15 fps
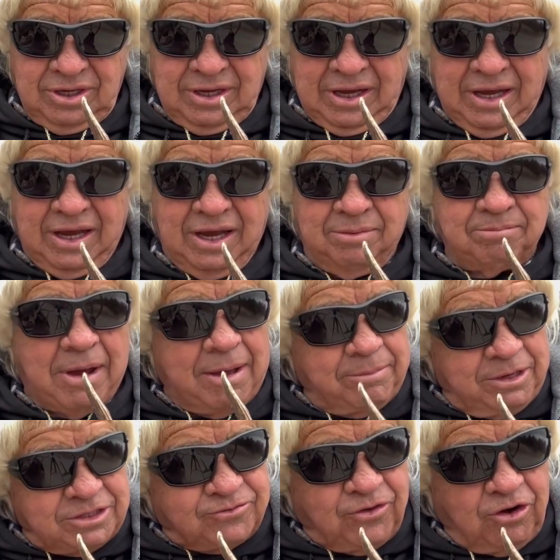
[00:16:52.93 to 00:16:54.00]
Uh, might be
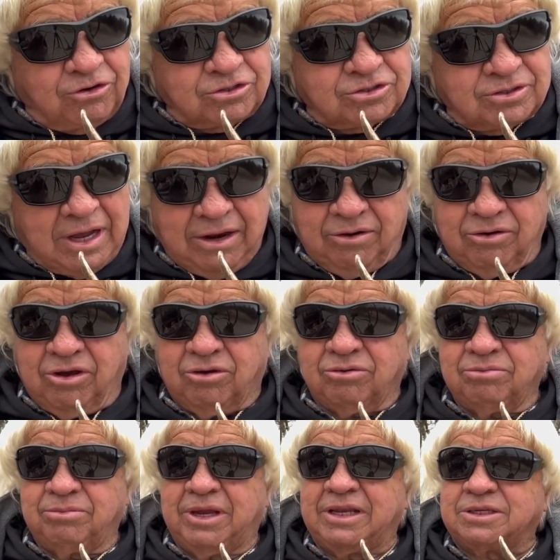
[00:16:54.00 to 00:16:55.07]
his first, I don't know,
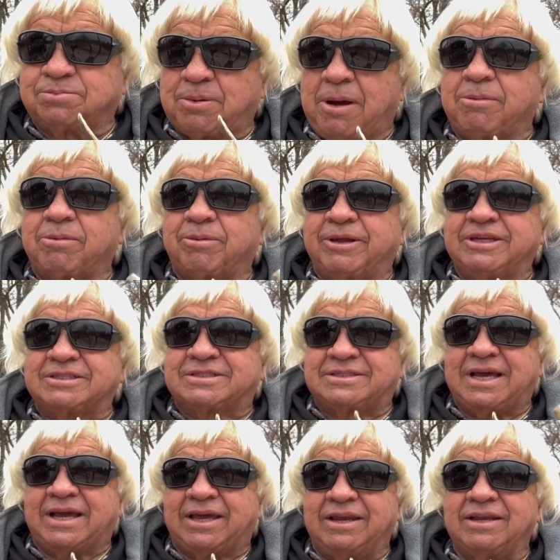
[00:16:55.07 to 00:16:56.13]
but it's probably his
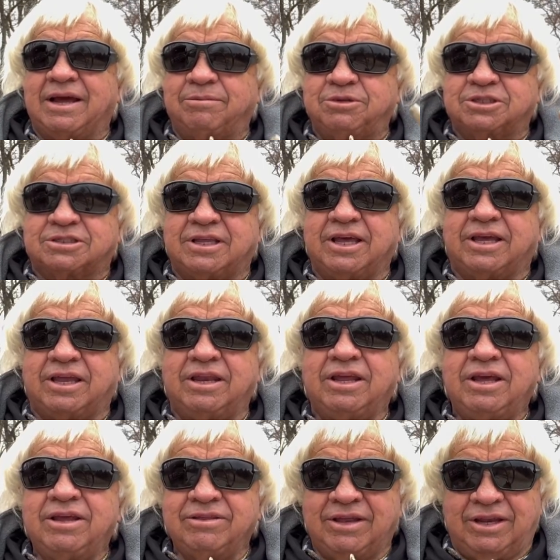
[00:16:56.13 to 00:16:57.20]
second. I'm just thinking
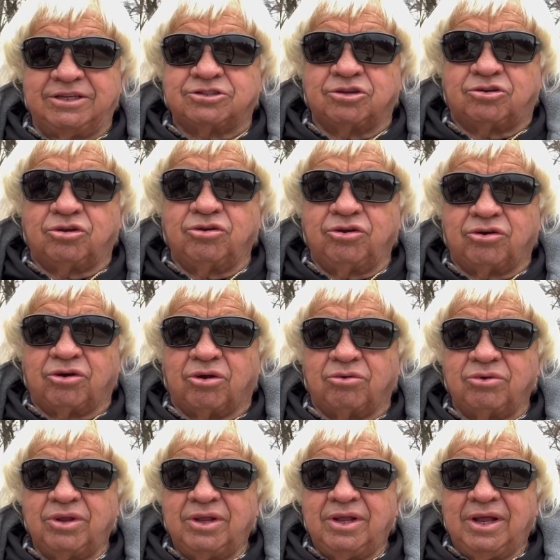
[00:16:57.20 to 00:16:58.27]
that he's a two-year-old.
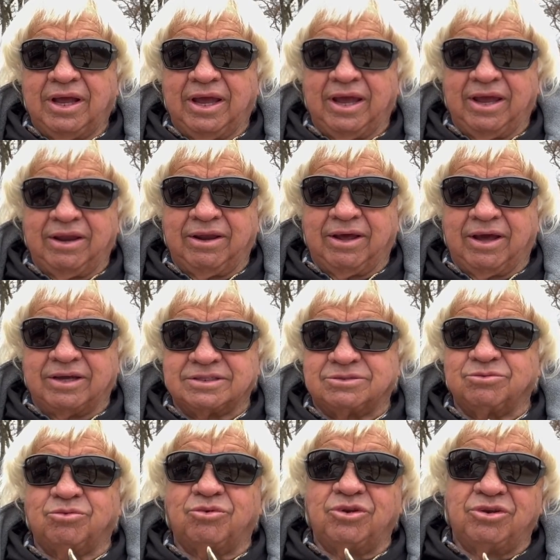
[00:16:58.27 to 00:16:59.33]
And, uh,
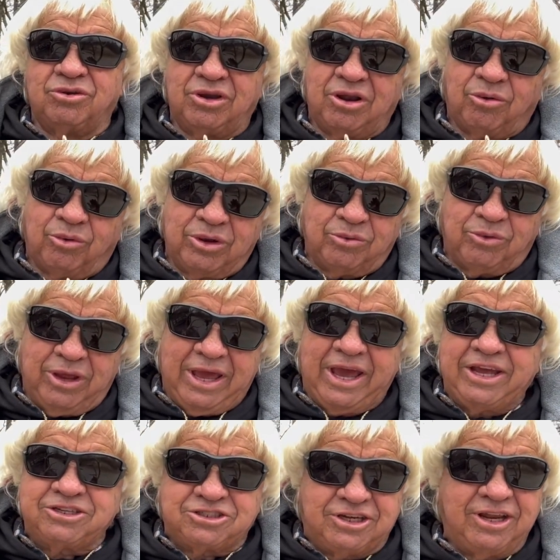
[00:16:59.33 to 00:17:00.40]
you know, we, we
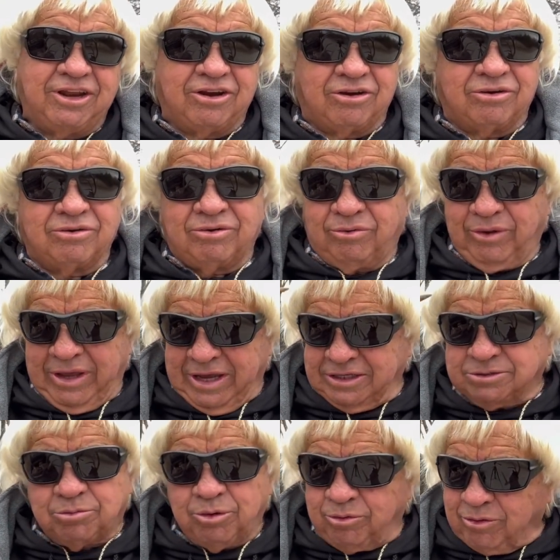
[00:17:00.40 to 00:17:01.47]
age deer, and we age
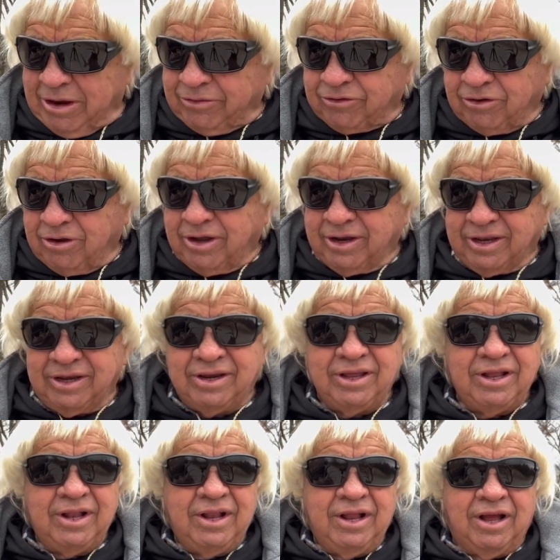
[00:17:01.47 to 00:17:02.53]
them when we're out there hunting,
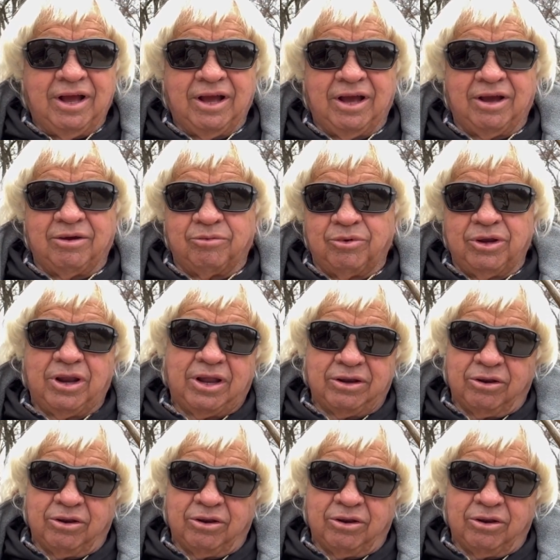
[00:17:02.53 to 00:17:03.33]
uh, we don't,